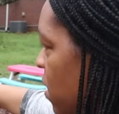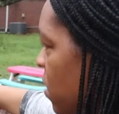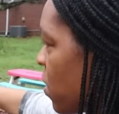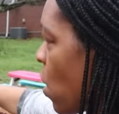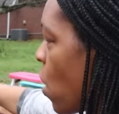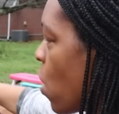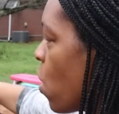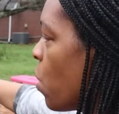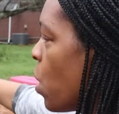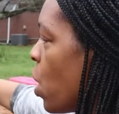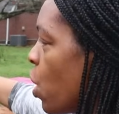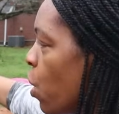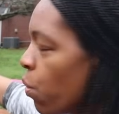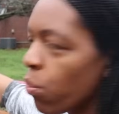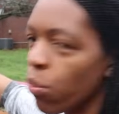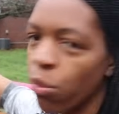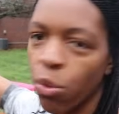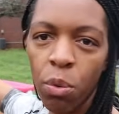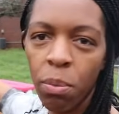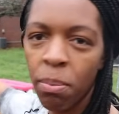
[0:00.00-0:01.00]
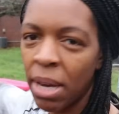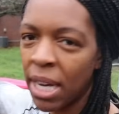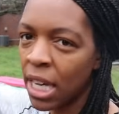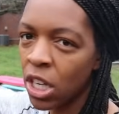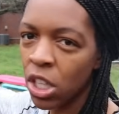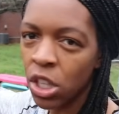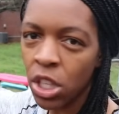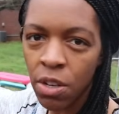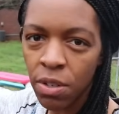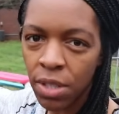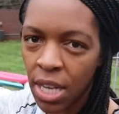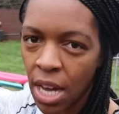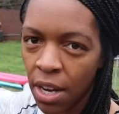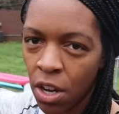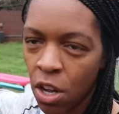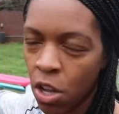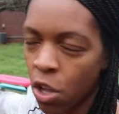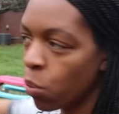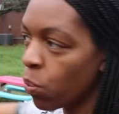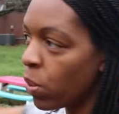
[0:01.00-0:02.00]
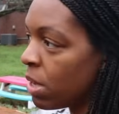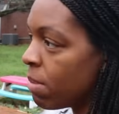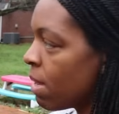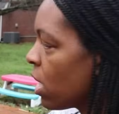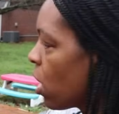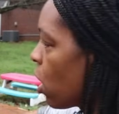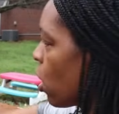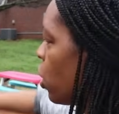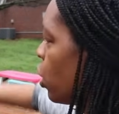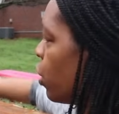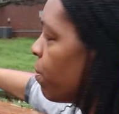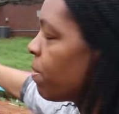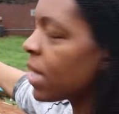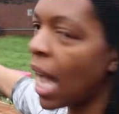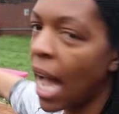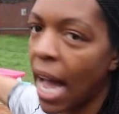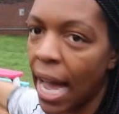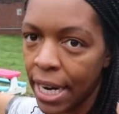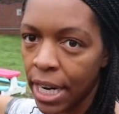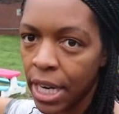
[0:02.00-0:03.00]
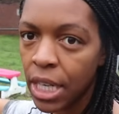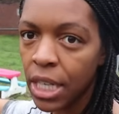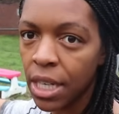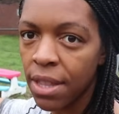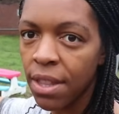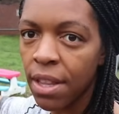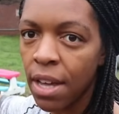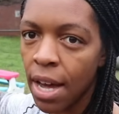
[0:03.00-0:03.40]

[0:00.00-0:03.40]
So making a low tunnel, we made our hoops higher.